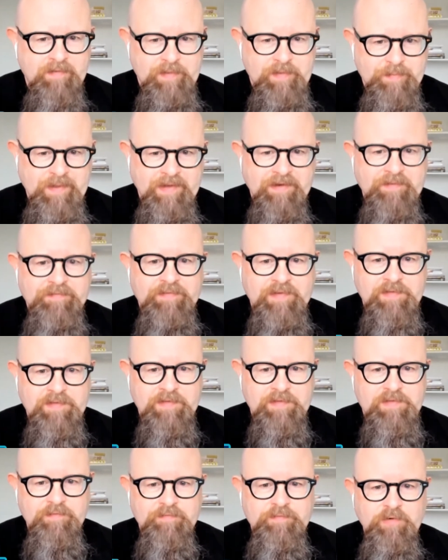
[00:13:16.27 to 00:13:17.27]
a lot about the
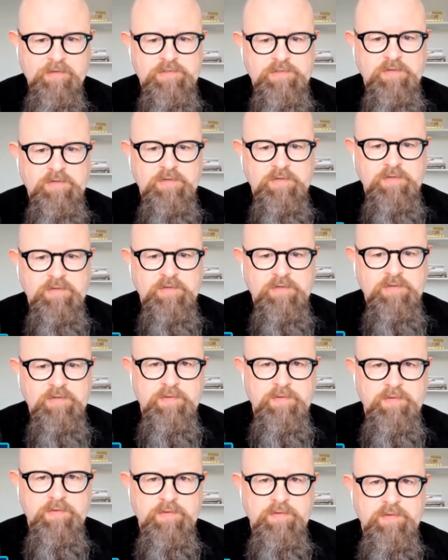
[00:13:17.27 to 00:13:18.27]
benefits of virtual
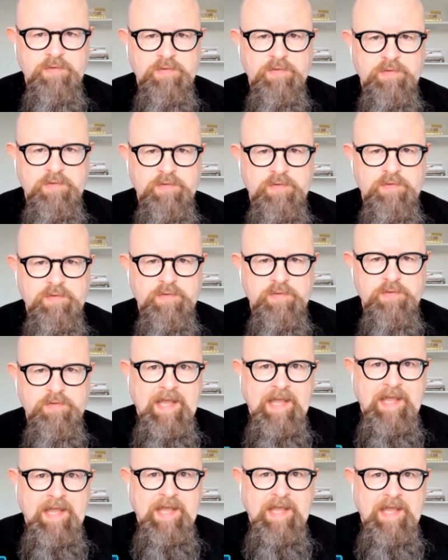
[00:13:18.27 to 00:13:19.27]
clusters,
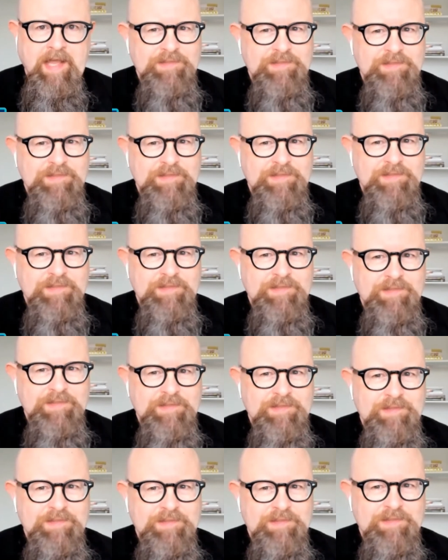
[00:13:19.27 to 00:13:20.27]
and
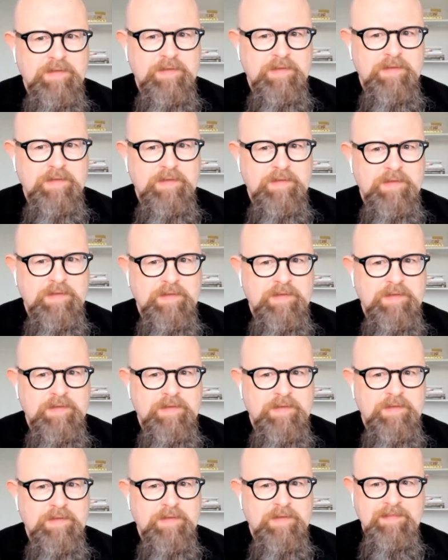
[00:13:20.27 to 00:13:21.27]
that's
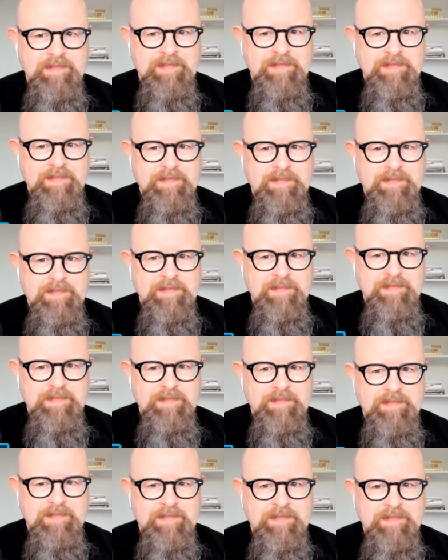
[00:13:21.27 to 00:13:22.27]
one that I
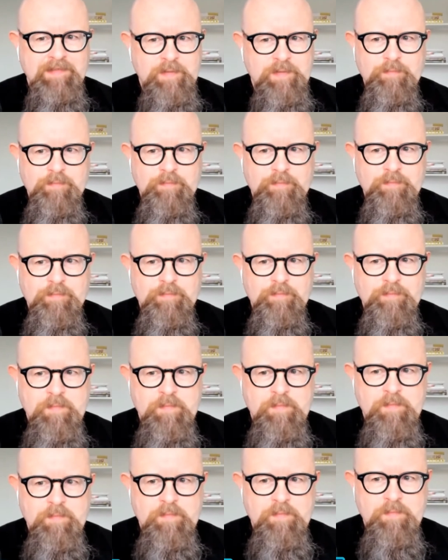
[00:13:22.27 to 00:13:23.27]
think
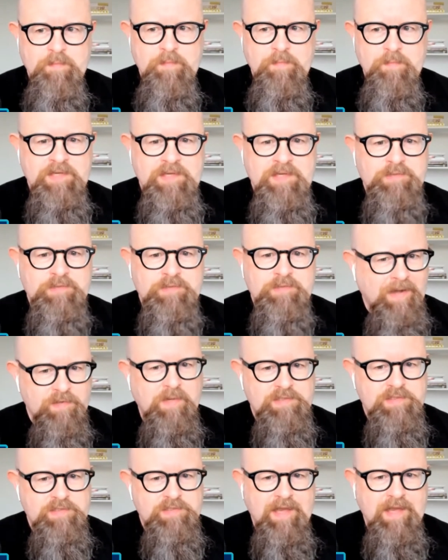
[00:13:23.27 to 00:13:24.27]
we maybe
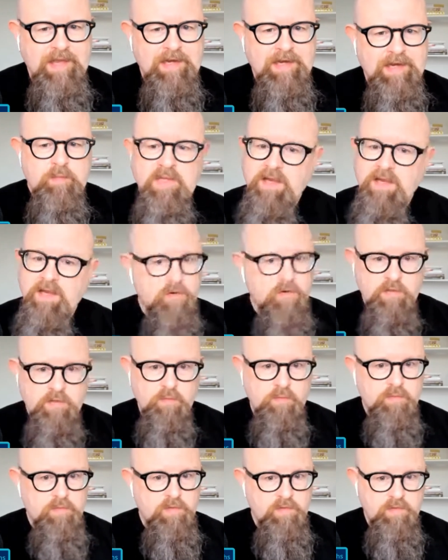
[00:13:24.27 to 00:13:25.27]
don't talk about as
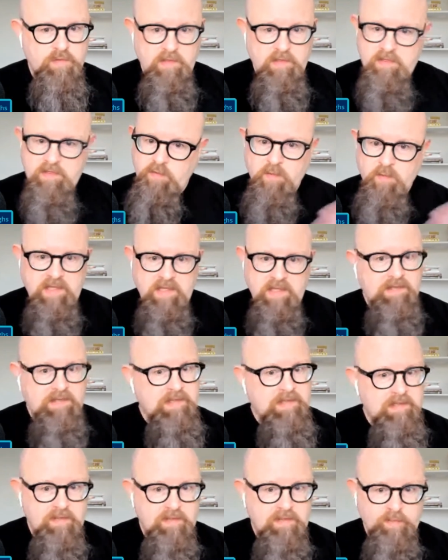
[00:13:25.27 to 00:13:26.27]
much is the
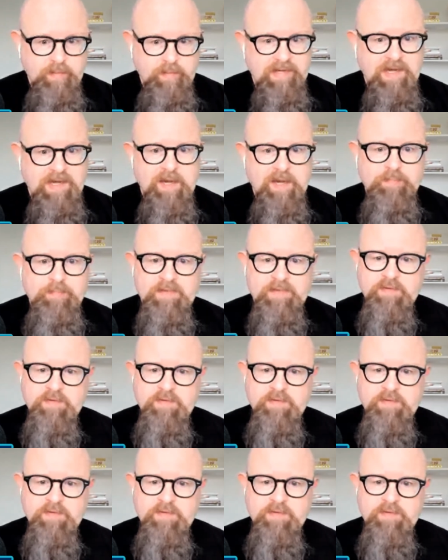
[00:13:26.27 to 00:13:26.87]
idea that